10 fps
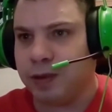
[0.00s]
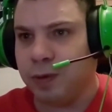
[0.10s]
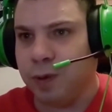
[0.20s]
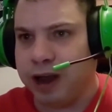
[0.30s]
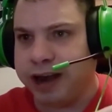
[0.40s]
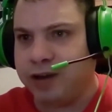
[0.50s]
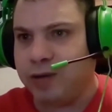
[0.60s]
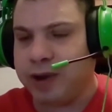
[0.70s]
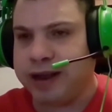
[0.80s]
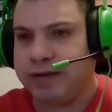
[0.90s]
What are you
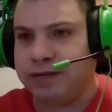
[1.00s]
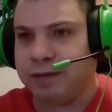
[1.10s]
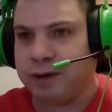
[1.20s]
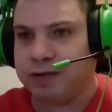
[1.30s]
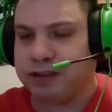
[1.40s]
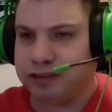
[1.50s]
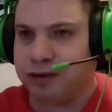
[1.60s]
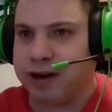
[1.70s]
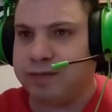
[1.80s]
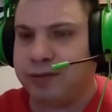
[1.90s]
waiting for?
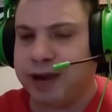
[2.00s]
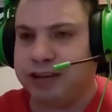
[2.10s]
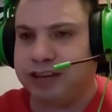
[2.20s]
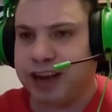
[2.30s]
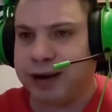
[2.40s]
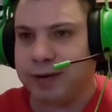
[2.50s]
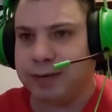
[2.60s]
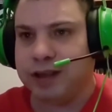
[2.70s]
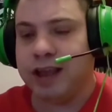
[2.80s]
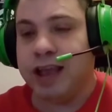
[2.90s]
Subscribe to my channel.
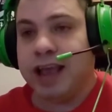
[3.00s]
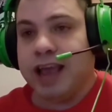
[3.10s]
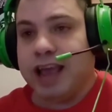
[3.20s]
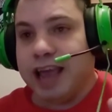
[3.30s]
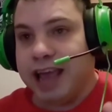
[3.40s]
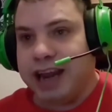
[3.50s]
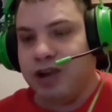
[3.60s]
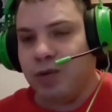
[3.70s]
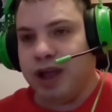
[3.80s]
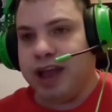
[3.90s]

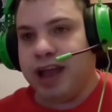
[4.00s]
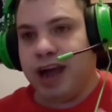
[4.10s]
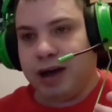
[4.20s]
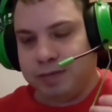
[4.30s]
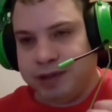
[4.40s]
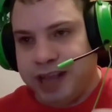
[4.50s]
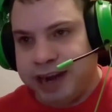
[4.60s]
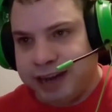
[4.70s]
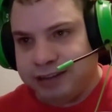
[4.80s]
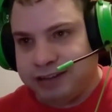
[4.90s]
Anyway, I'm
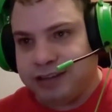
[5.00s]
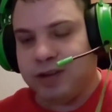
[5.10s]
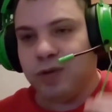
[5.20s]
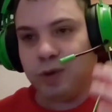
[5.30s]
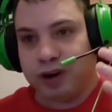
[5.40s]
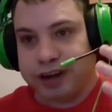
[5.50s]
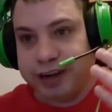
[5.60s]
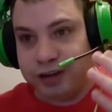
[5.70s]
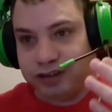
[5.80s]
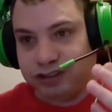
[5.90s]
Dennis. We're
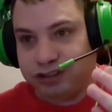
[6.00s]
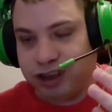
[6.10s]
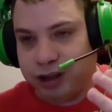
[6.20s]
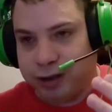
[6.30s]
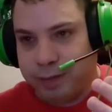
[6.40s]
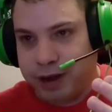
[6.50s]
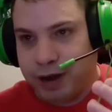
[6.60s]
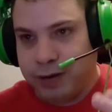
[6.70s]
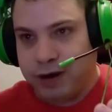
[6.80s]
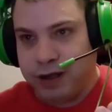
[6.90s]
here to talk
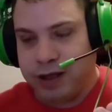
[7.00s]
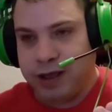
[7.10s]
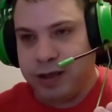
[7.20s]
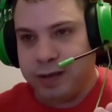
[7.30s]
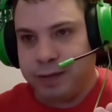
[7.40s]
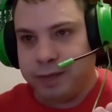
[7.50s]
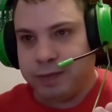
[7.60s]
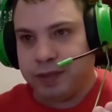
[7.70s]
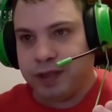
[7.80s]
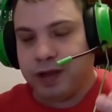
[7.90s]
about
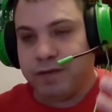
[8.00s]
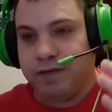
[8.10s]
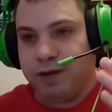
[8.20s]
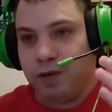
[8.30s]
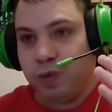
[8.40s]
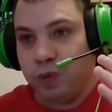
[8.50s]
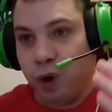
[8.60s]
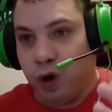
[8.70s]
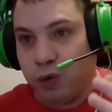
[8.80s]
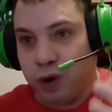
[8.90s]

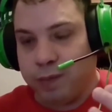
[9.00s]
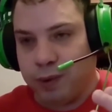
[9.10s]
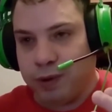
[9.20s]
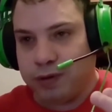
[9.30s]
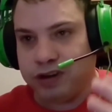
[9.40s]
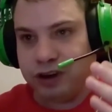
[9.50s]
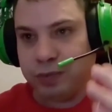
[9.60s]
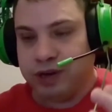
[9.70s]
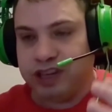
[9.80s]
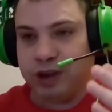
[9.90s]
Royal Rumble.
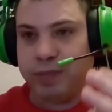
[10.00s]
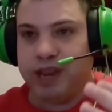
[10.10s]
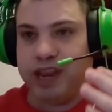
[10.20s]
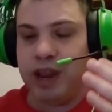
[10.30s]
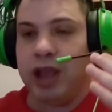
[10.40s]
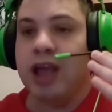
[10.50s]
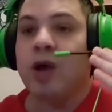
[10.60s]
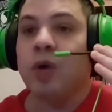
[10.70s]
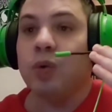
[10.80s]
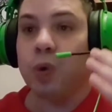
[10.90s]
WWE
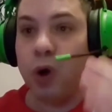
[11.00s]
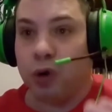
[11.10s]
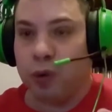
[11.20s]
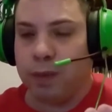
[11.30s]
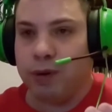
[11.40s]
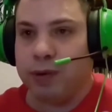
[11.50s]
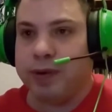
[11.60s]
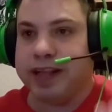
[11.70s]
Royal Rumble.